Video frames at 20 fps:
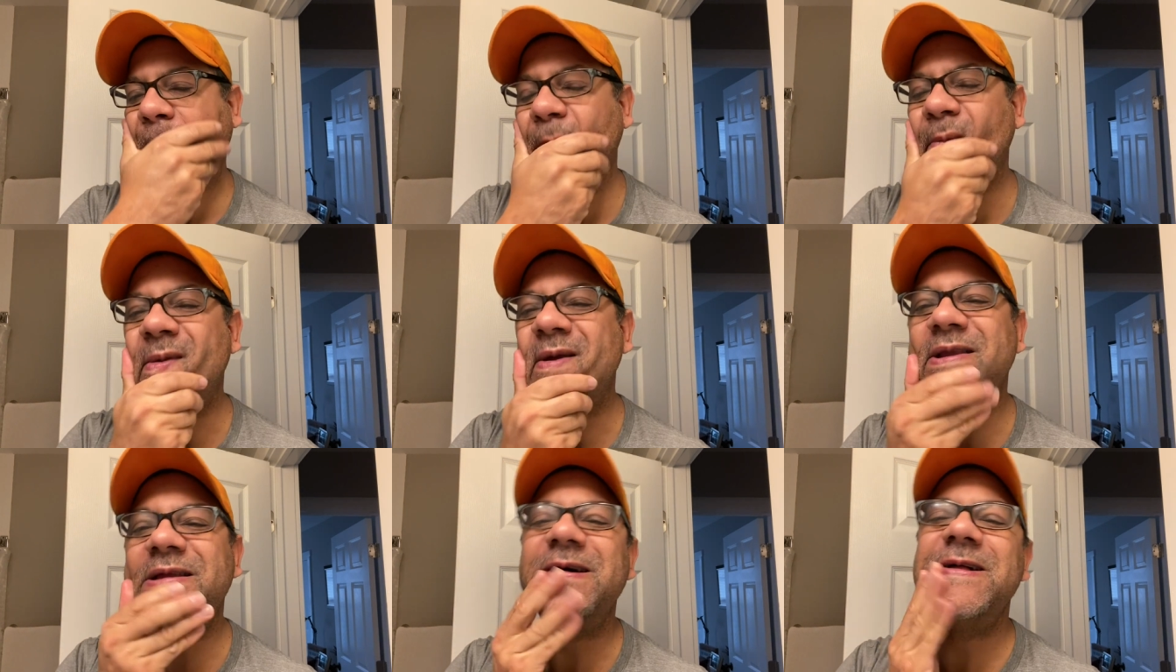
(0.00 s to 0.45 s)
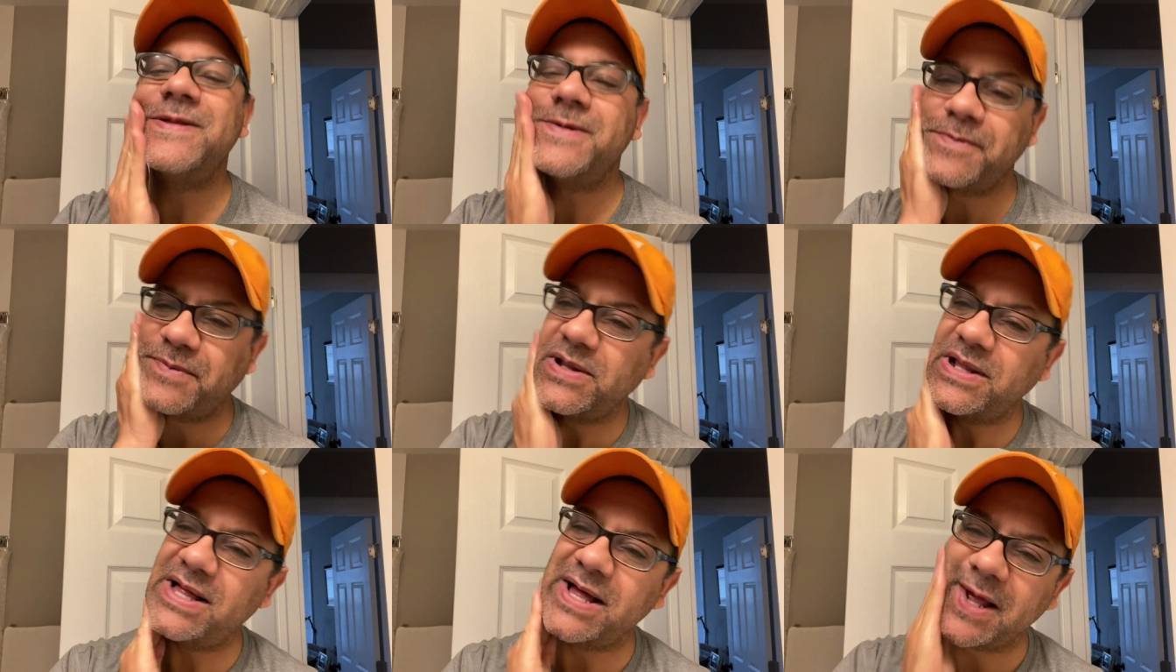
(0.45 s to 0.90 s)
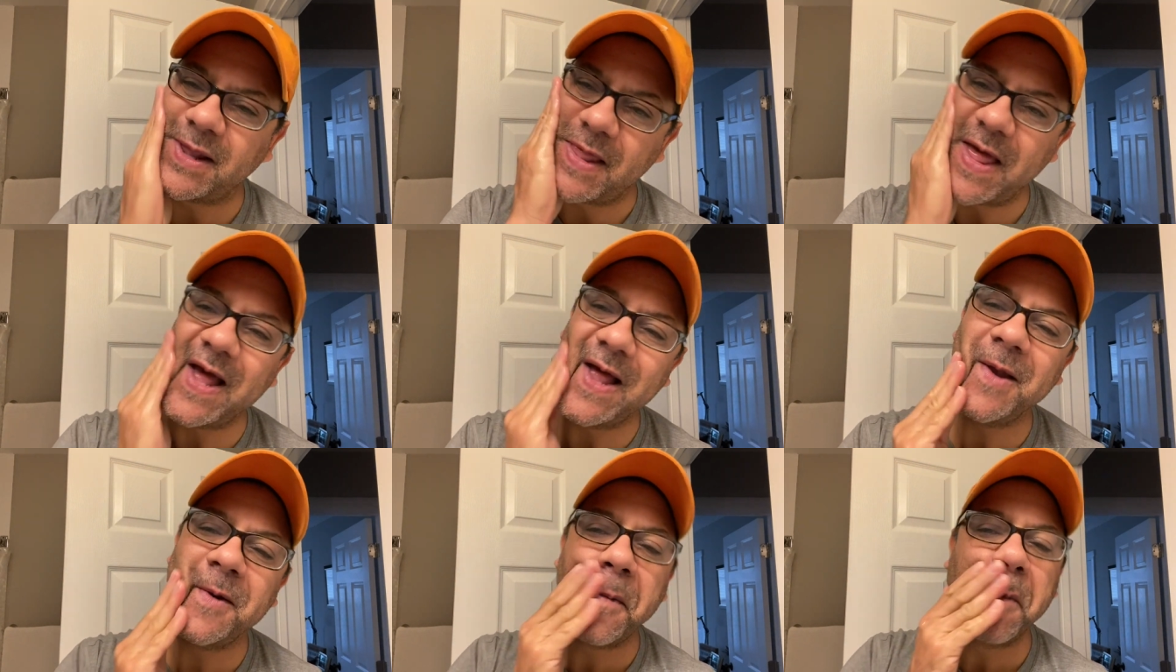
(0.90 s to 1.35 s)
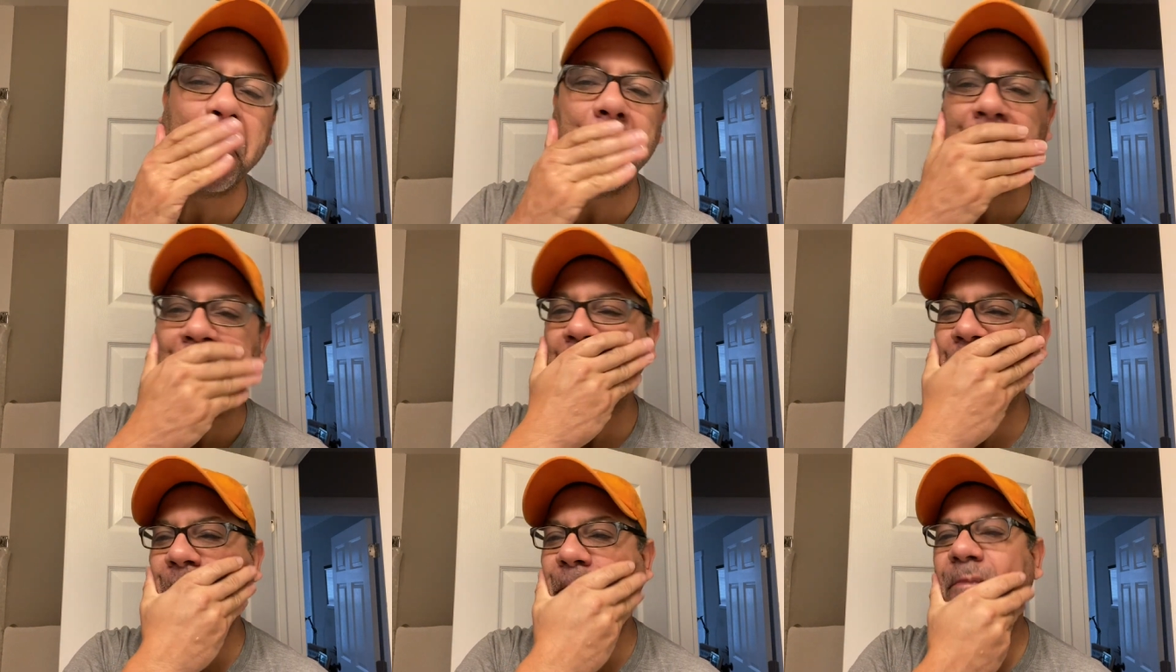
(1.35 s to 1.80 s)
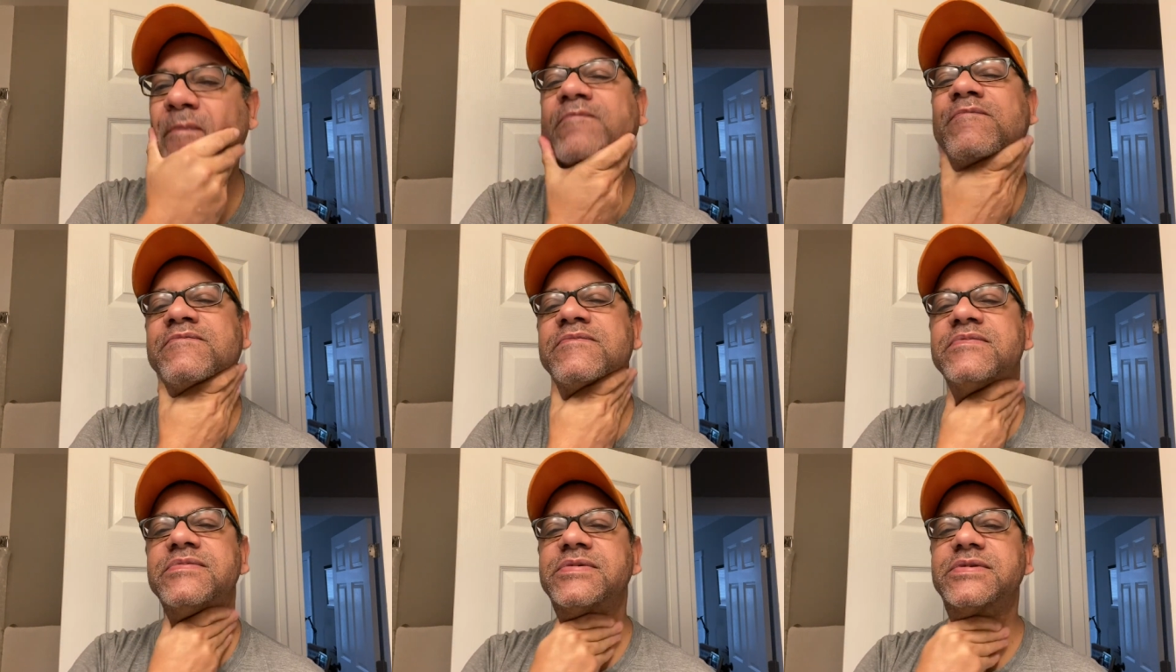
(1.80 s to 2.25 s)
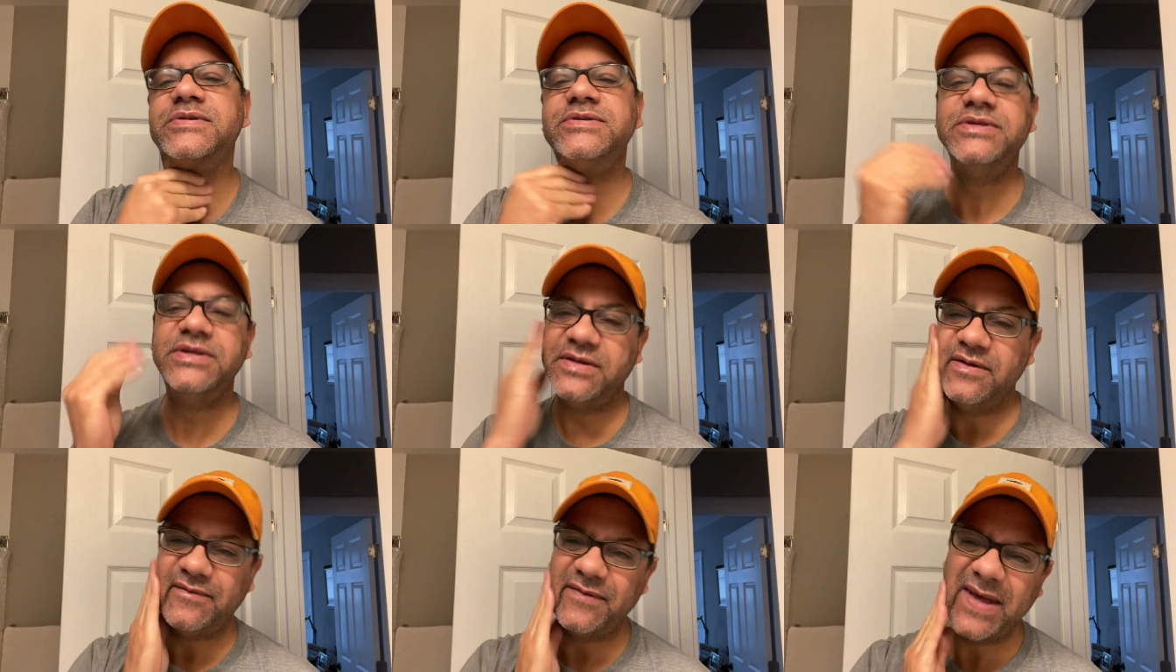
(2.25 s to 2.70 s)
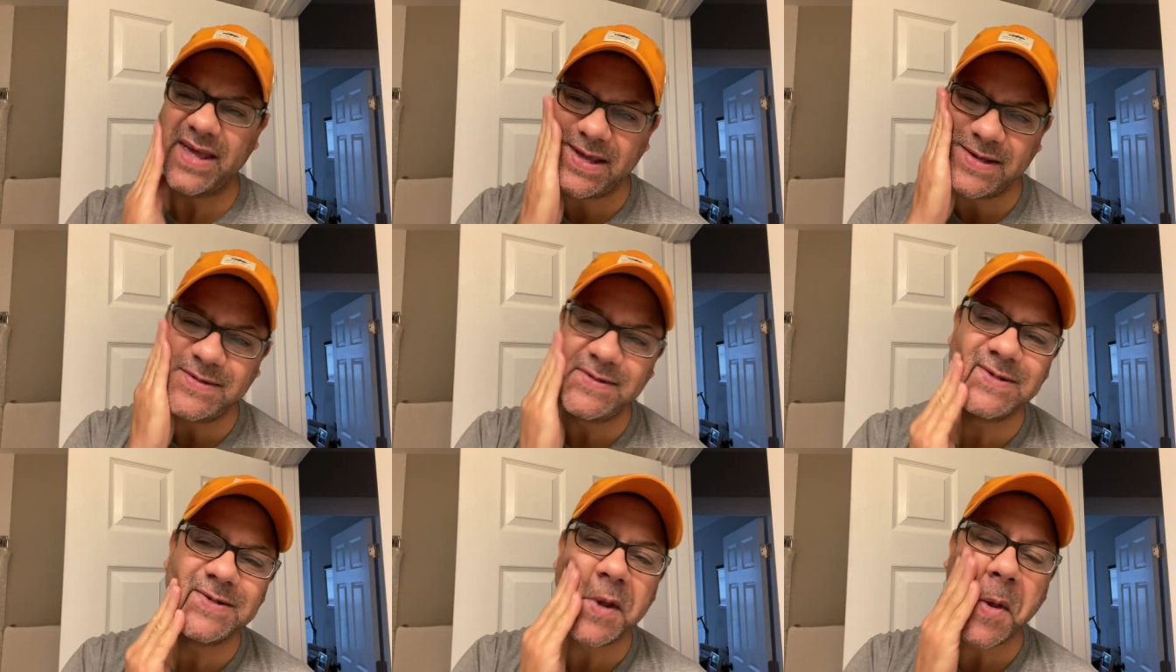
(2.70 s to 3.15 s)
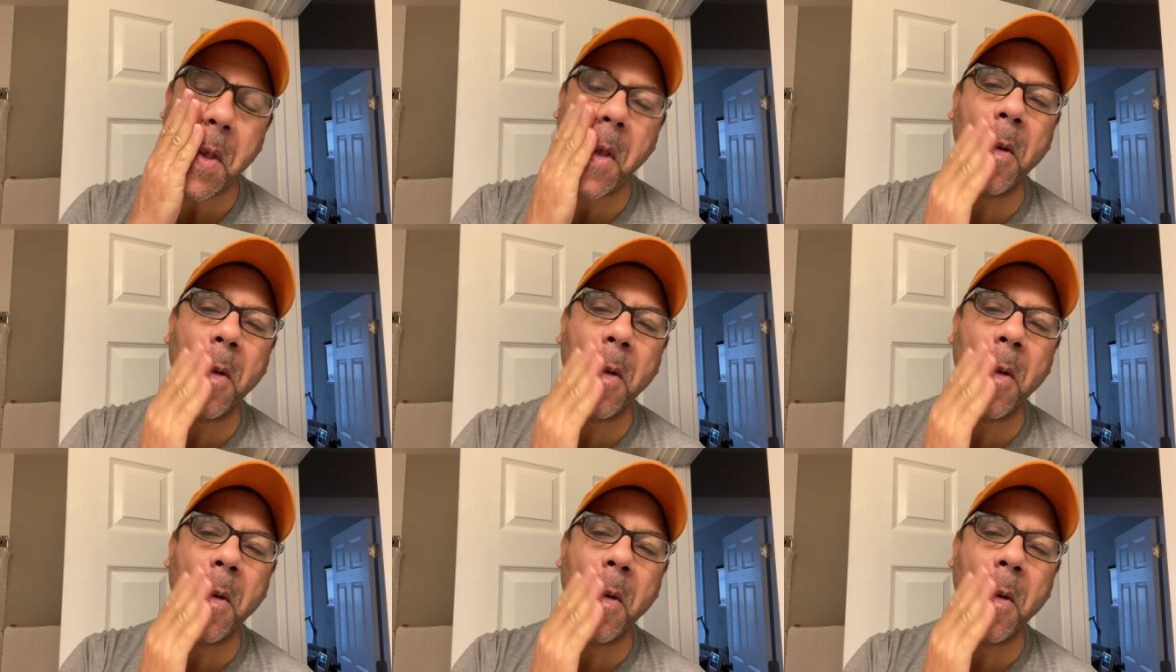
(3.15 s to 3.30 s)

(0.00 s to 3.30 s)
And I'll apply that to the face.